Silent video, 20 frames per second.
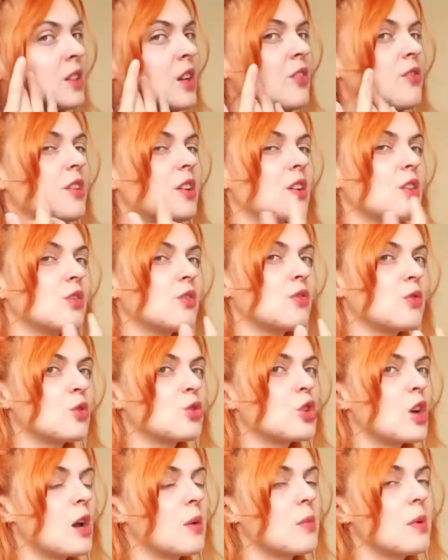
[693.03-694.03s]
I think in the
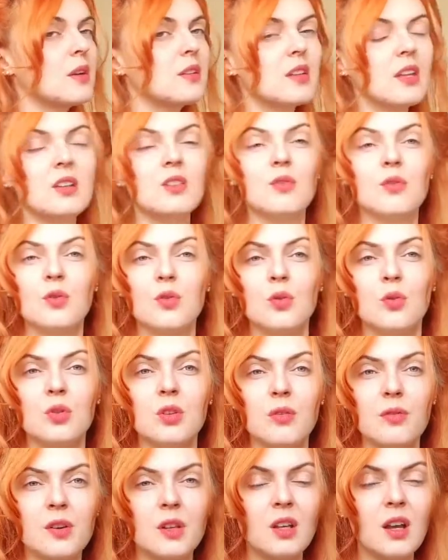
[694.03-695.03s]
future I might get few
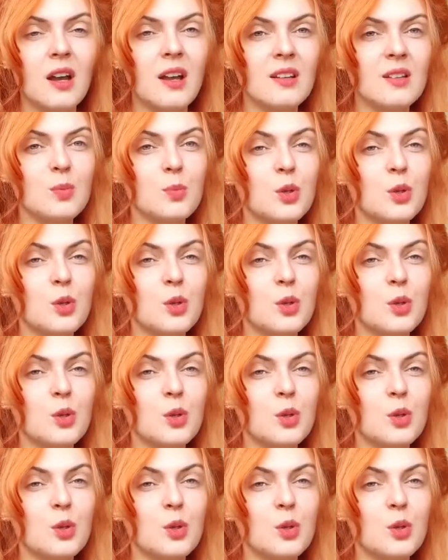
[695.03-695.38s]
different kinds,